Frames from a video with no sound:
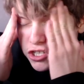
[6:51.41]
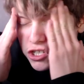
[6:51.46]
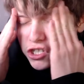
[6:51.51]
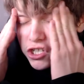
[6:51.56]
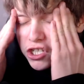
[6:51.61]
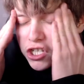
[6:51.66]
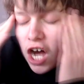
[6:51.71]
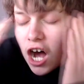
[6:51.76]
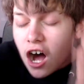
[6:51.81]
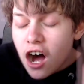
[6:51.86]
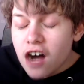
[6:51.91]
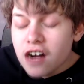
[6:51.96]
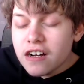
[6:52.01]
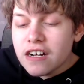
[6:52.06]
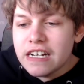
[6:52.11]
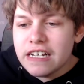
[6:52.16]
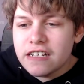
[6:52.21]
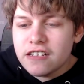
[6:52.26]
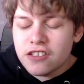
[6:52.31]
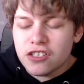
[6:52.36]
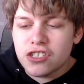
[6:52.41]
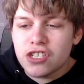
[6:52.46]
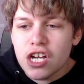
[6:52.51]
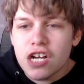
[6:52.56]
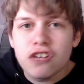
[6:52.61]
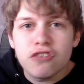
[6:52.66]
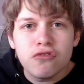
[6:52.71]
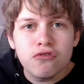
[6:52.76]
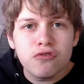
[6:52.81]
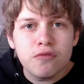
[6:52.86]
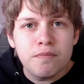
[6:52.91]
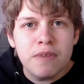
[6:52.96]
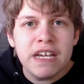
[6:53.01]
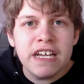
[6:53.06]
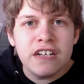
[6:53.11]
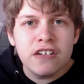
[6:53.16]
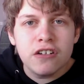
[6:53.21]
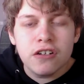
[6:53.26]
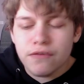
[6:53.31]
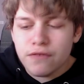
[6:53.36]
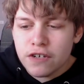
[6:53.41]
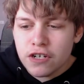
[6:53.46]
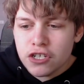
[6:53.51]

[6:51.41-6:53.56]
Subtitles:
can't click the circles big enough,